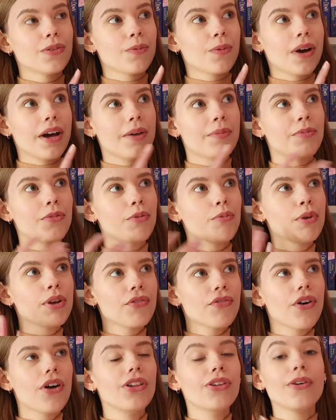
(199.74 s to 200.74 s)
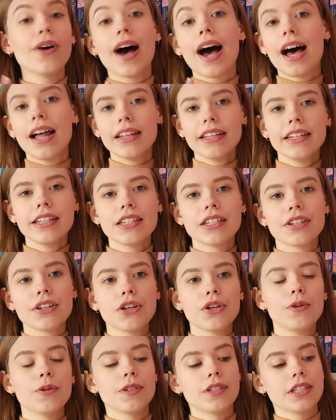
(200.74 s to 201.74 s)
Um, we follow Alyce,
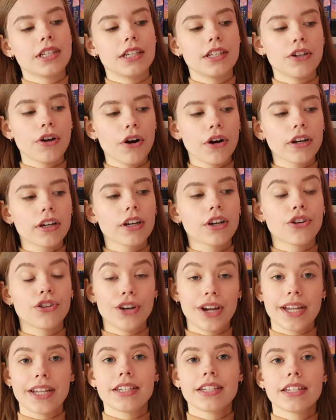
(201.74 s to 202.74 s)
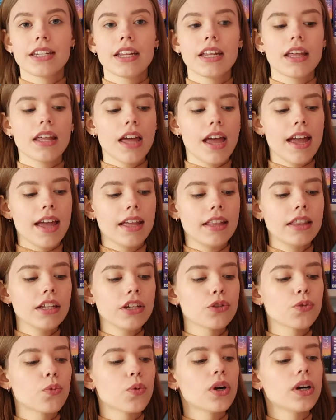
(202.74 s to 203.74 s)
who is the Dark Grace. In
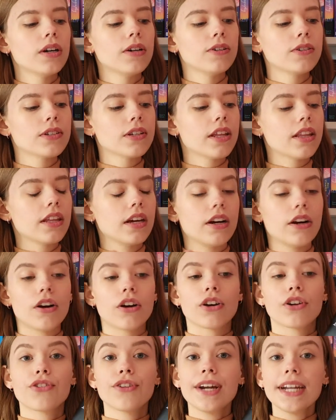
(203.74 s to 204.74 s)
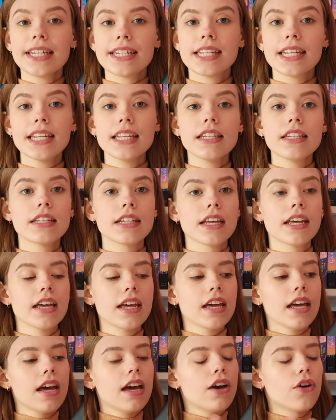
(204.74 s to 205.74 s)
this world, there are graces
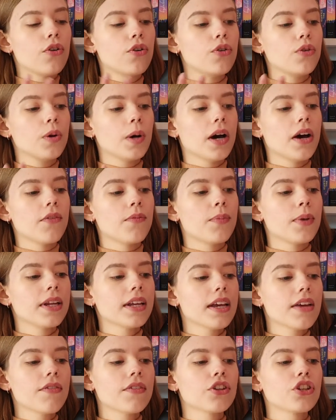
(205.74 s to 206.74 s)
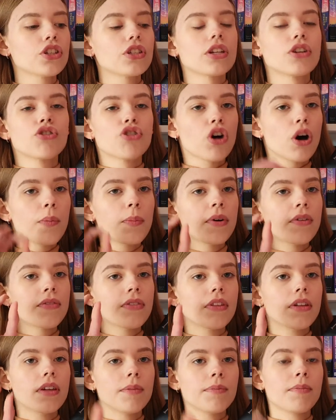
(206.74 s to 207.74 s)
who have been given just a drop of
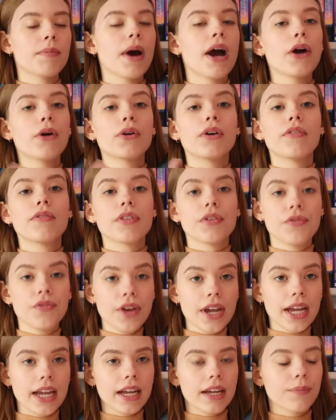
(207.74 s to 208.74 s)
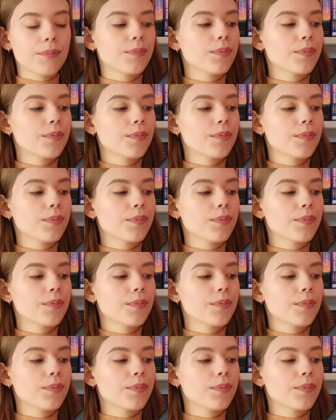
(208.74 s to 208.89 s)
power of the Fae